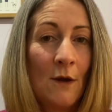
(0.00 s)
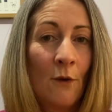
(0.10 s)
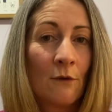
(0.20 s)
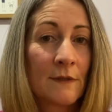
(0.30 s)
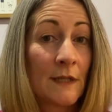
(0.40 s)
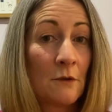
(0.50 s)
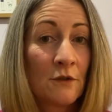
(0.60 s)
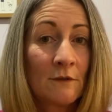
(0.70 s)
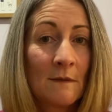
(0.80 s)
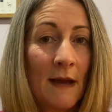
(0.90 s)
or
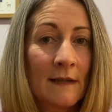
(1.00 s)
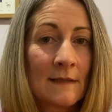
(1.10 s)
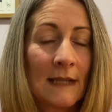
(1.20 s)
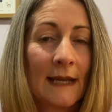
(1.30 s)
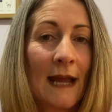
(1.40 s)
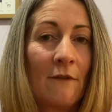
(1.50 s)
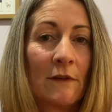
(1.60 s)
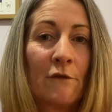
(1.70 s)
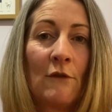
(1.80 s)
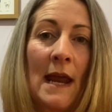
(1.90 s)
social demands like
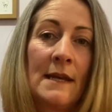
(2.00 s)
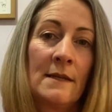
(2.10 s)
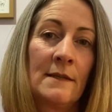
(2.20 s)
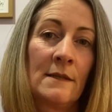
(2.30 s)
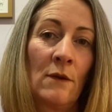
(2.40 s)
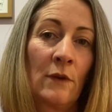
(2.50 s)
having friends,